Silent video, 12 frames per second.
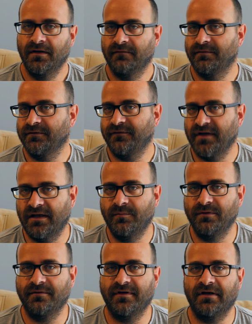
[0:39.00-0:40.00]
First time
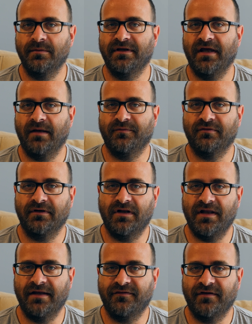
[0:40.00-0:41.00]
we were there, we captured a
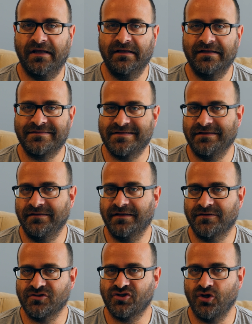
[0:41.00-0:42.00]
Class A that said, "Let
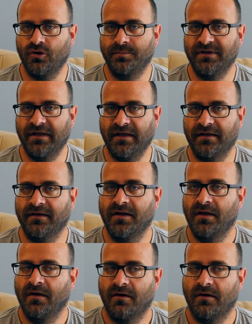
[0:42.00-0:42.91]
the show begin."